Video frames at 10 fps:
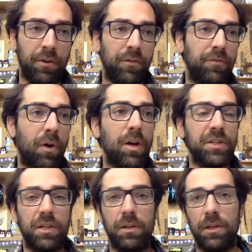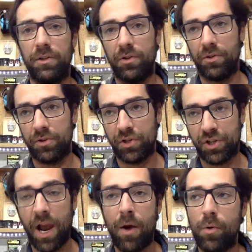faucet and your
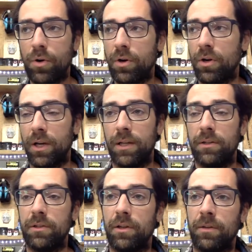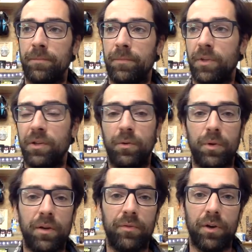shower and
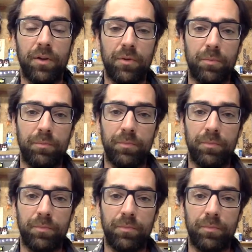whatever other